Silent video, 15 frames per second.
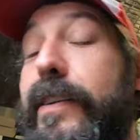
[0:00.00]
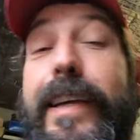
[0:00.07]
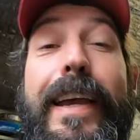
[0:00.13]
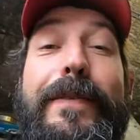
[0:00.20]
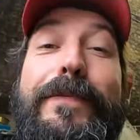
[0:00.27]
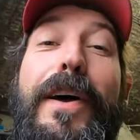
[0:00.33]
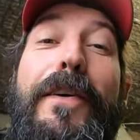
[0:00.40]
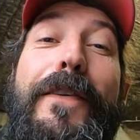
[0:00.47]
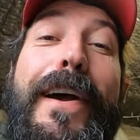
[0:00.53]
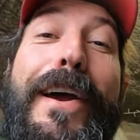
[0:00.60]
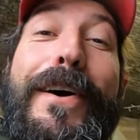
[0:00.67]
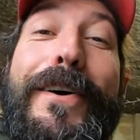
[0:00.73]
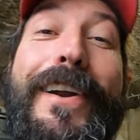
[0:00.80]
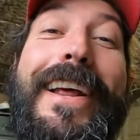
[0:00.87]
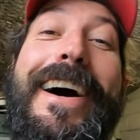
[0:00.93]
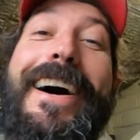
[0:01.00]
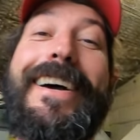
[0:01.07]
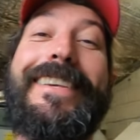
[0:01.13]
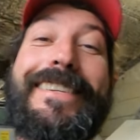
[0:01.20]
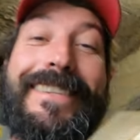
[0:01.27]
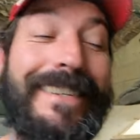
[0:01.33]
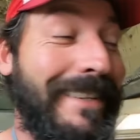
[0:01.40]
see, not very
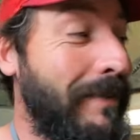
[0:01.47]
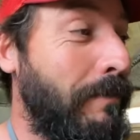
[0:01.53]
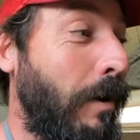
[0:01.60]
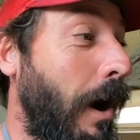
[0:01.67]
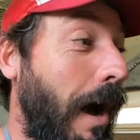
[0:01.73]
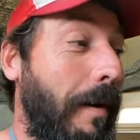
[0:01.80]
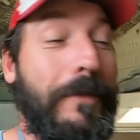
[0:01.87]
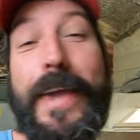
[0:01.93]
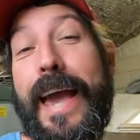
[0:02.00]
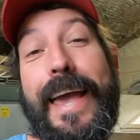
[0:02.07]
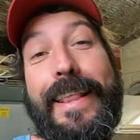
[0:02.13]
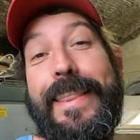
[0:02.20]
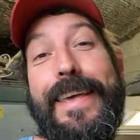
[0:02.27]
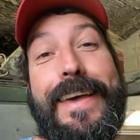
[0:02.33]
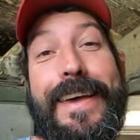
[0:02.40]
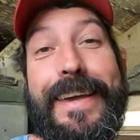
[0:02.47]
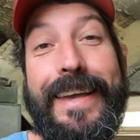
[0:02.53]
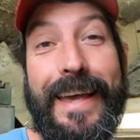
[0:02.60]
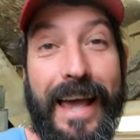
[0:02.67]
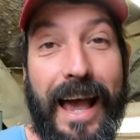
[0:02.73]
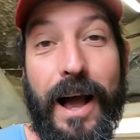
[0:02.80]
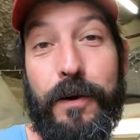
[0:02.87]
organised, but I'm getting
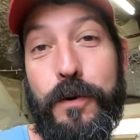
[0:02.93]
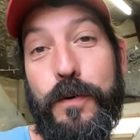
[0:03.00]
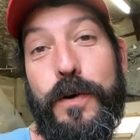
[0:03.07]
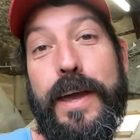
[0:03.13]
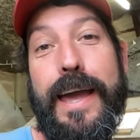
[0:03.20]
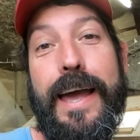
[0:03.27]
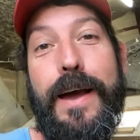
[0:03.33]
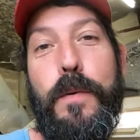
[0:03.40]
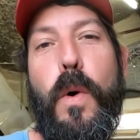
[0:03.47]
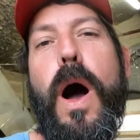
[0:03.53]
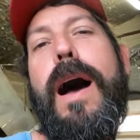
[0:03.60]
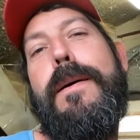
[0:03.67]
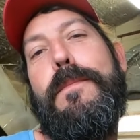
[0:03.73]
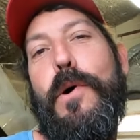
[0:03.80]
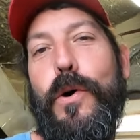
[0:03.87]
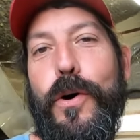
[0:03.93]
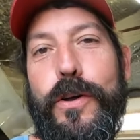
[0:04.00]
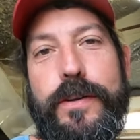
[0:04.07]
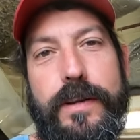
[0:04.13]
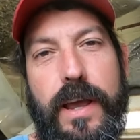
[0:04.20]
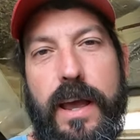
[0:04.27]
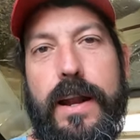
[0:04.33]
there. I'll go and get a
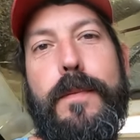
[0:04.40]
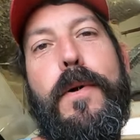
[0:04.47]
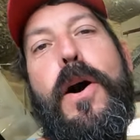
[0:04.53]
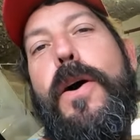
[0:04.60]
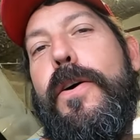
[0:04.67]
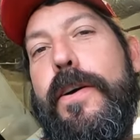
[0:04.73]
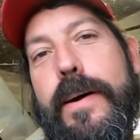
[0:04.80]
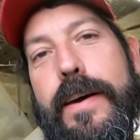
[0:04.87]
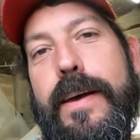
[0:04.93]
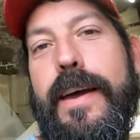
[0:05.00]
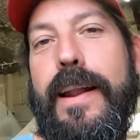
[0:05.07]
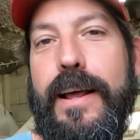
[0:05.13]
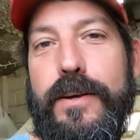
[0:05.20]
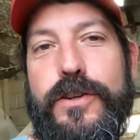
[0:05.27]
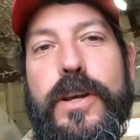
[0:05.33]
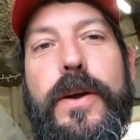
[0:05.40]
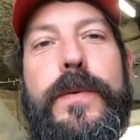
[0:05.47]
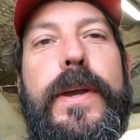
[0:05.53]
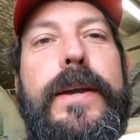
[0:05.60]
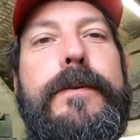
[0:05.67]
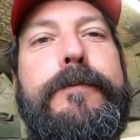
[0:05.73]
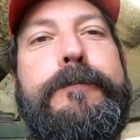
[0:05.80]
whiteboard and a marker and I'll
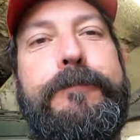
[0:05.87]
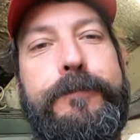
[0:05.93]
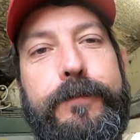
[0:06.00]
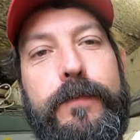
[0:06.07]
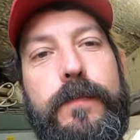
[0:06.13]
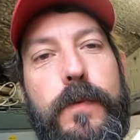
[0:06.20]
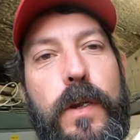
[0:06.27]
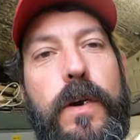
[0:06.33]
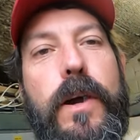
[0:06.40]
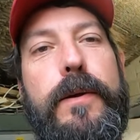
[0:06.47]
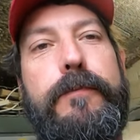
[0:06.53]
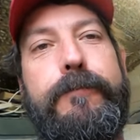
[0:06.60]
show you. All